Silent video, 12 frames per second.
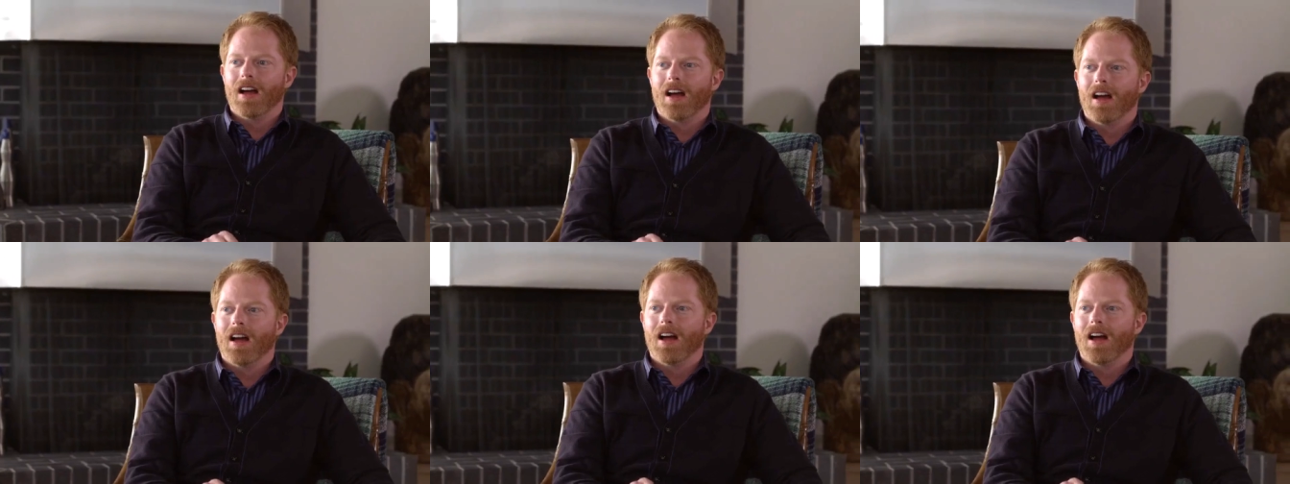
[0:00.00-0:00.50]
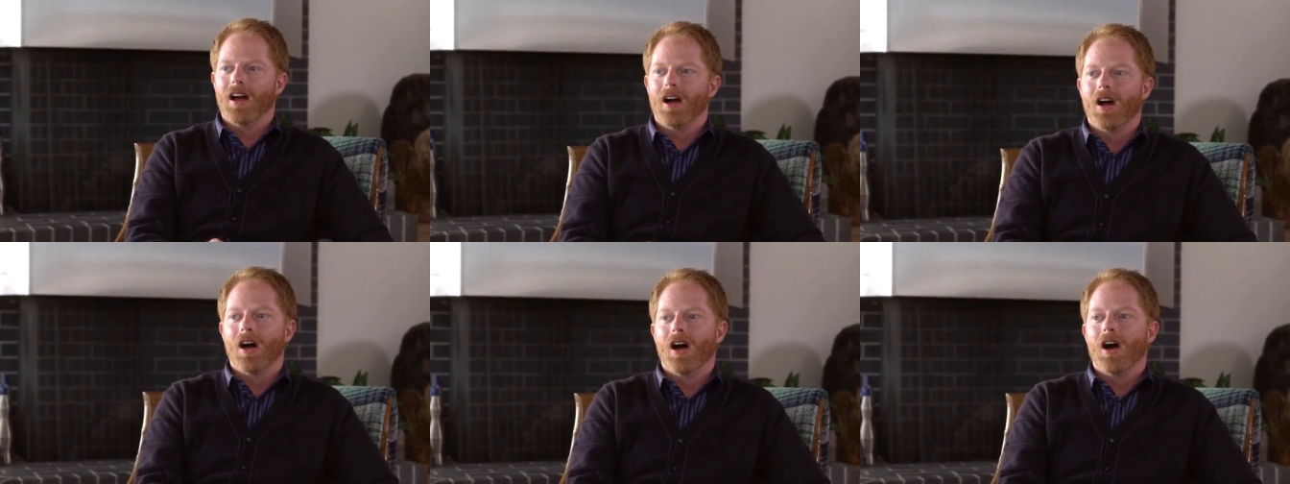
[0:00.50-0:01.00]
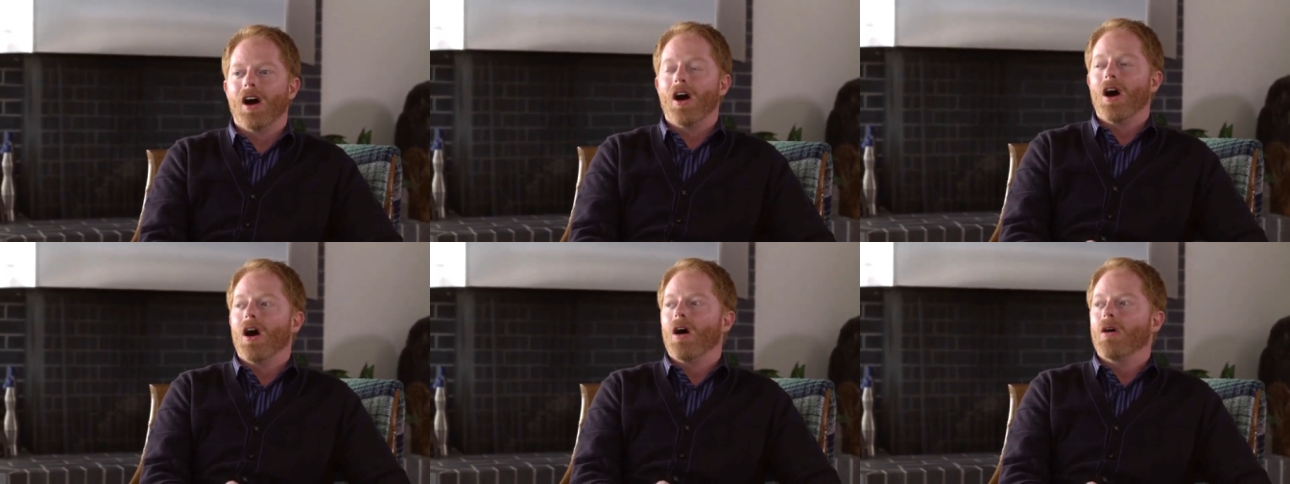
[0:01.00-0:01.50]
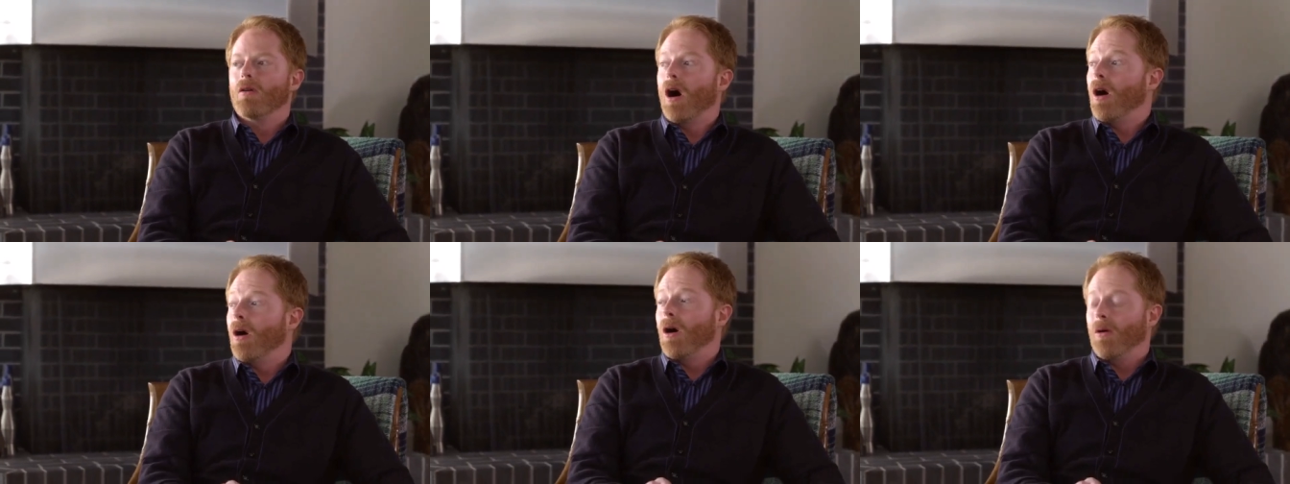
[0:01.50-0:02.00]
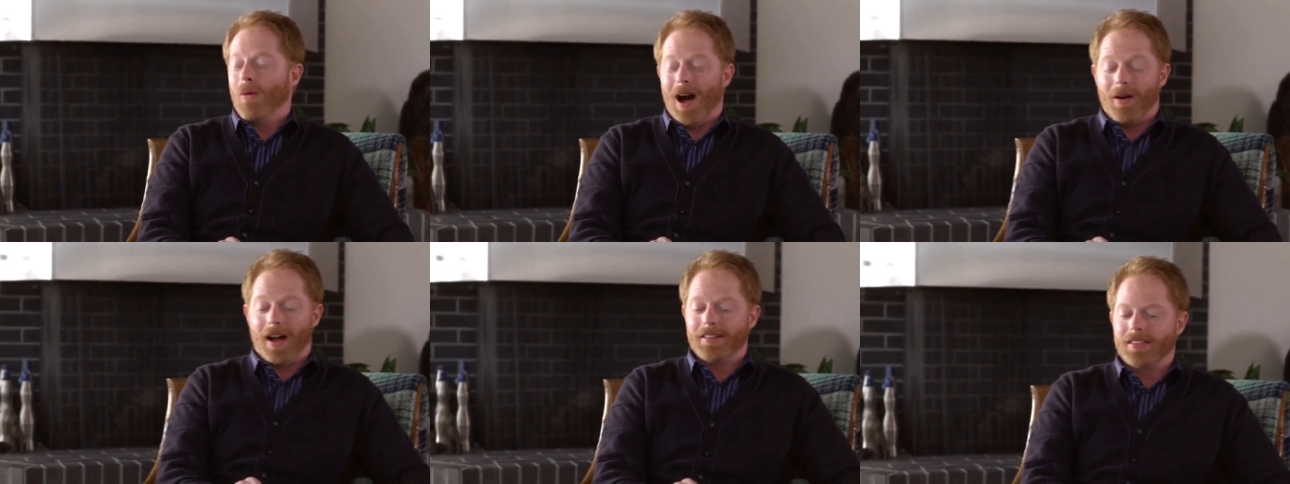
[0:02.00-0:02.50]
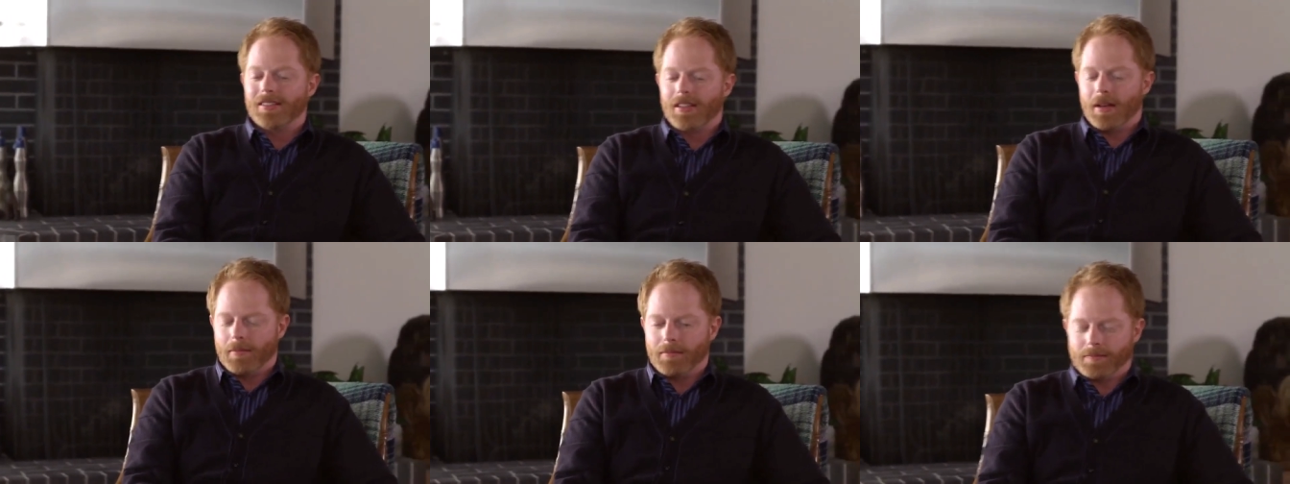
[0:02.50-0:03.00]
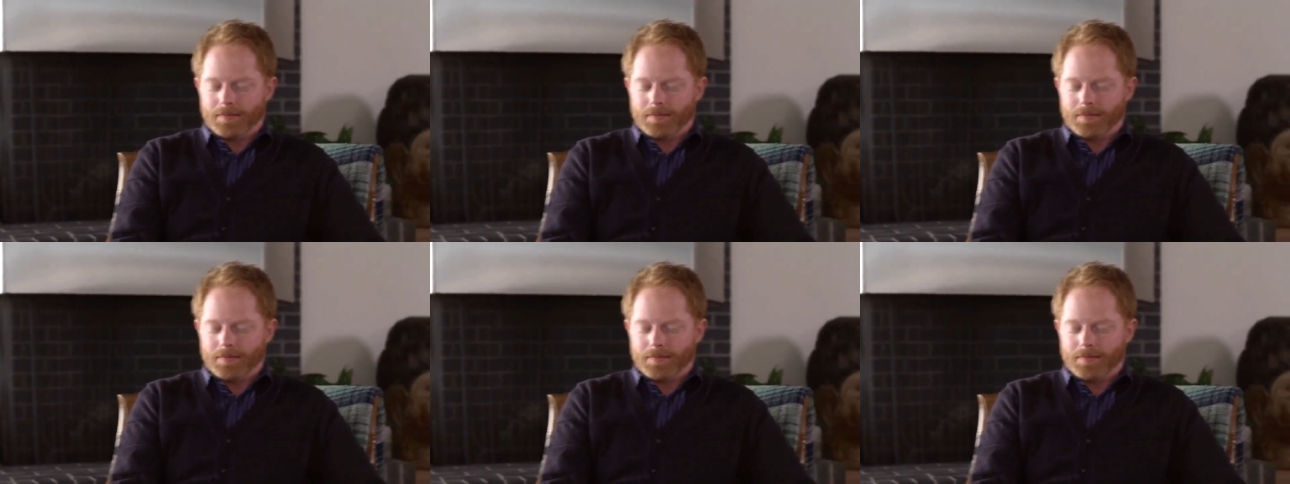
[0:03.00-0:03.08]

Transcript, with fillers: in or out? Wow, I just...